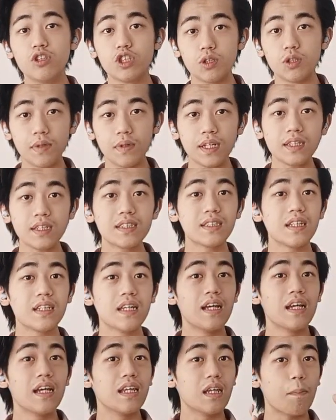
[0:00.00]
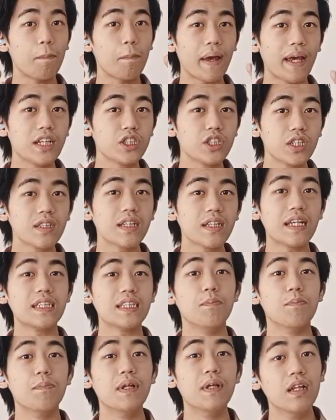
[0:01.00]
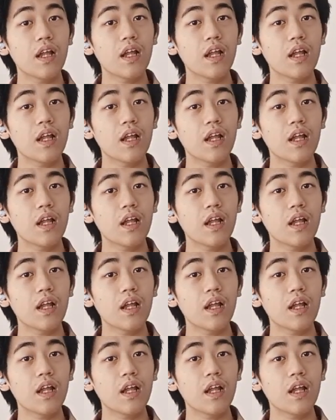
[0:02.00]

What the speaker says: which means the patient is